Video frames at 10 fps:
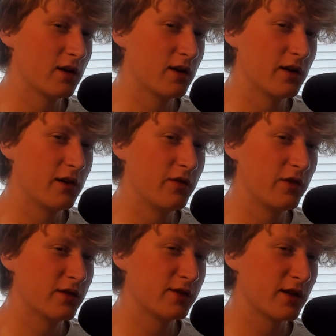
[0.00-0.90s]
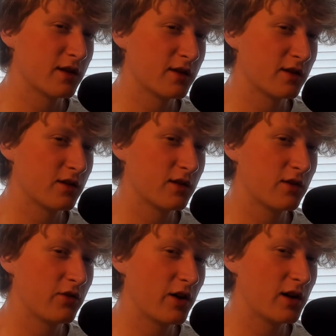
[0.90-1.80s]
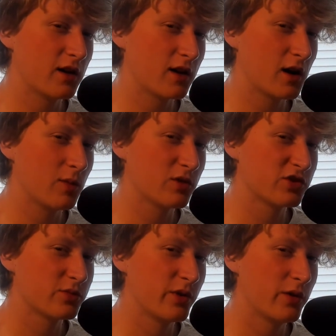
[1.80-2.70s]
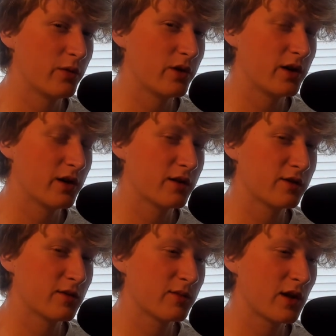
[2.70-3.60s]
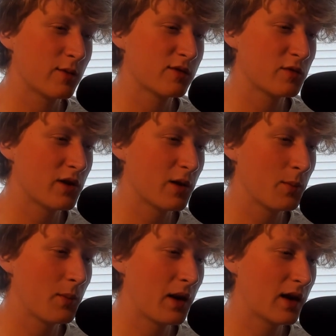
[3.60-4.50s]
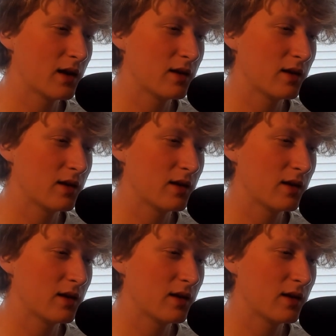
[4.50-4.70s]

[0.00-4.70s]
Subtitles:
it feels like a great accomplishment sometimes when I make it,